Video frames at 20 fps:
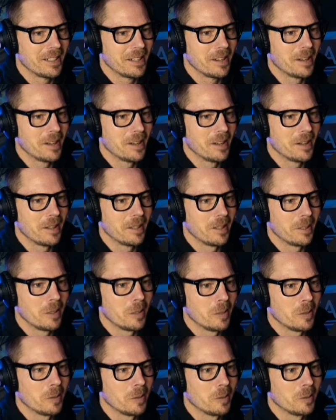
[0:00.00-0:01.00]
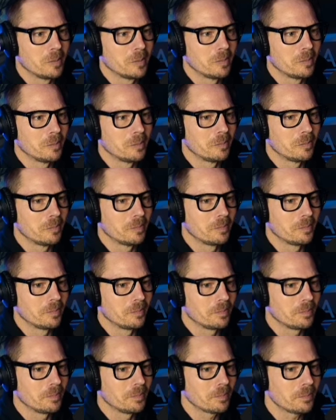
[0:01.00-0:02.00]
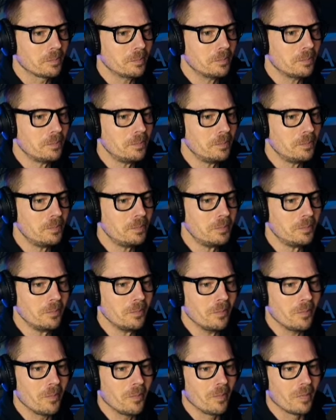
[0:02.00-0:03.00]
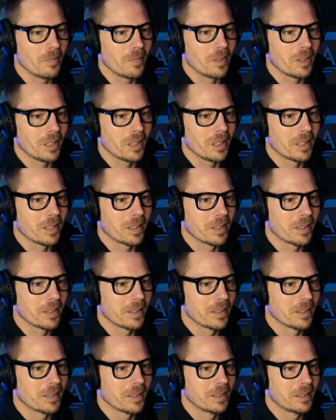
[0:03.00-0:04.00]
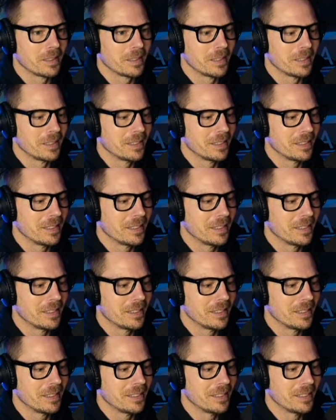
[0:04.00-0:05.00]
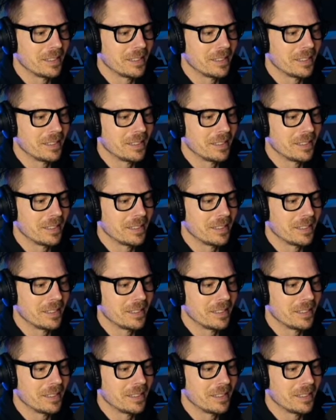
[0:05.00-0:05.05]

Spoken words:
No words are spoken by the person on screen.